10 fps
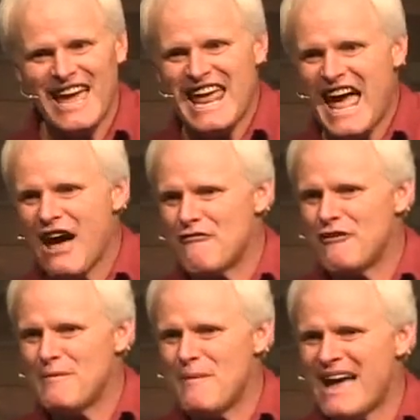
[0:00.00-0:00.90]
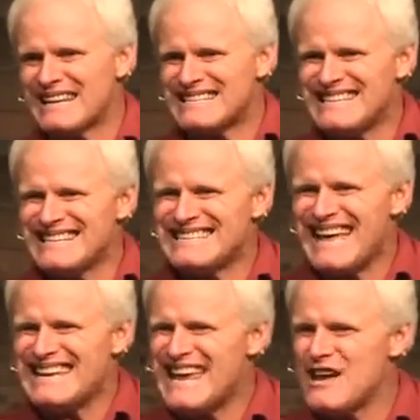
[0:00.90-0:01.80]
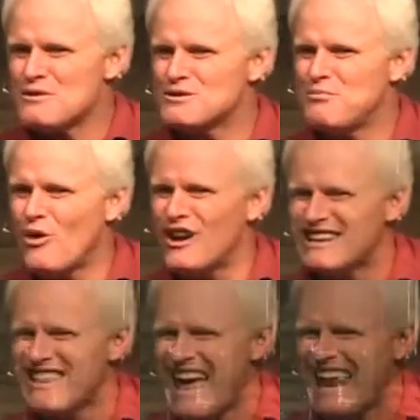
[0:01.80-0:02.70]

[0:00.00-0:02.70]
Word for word: And every man since that day was born into